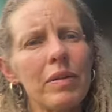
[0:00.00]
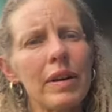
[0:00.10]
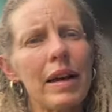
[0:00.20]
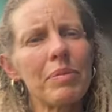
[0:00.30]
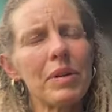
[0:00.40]

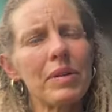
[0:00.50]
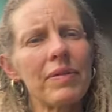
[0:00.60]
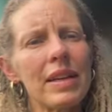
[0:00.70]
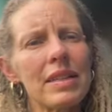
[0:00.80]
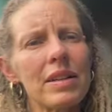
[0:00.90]
help you
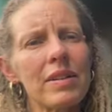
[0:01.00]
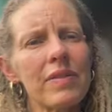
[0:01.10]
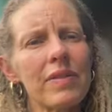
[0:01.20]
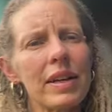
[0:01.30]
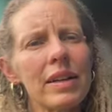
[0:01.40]
face your
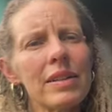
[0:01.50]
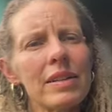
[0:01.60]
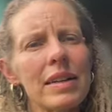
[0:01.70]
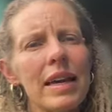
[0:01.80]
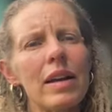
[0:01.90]

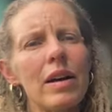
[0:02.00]
fears. And